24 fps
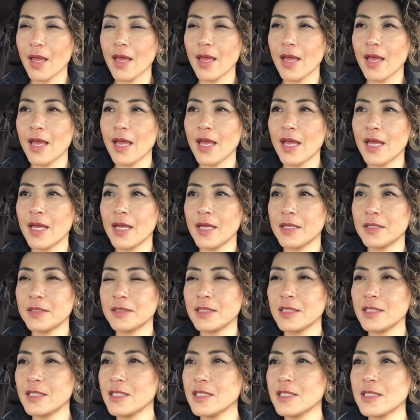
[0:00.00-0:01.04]
And
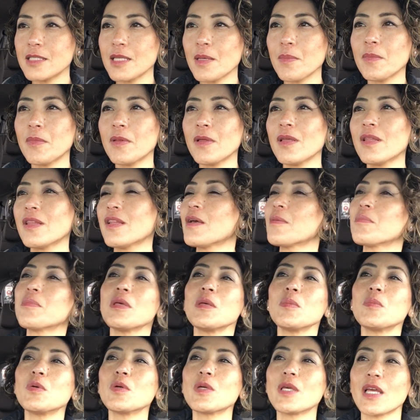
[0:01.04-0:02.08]
this is something that
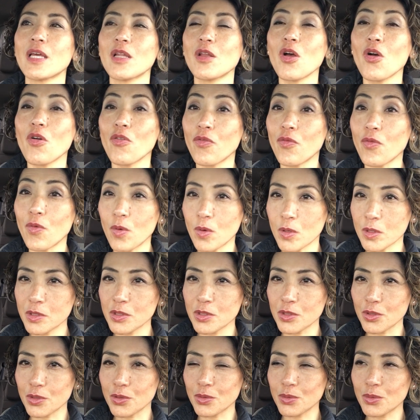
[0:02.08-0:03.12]
people cannot
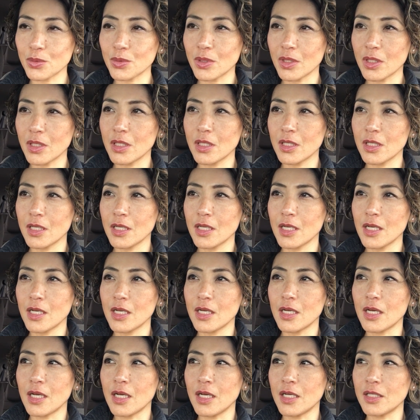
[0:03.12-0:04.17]
force you
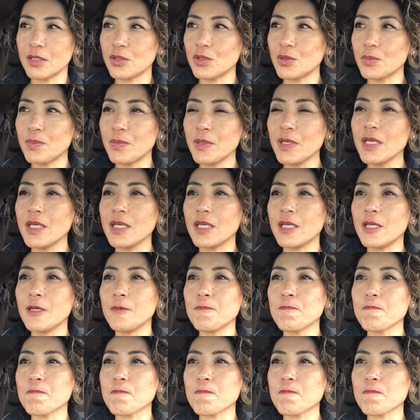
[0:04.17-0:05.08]
to be.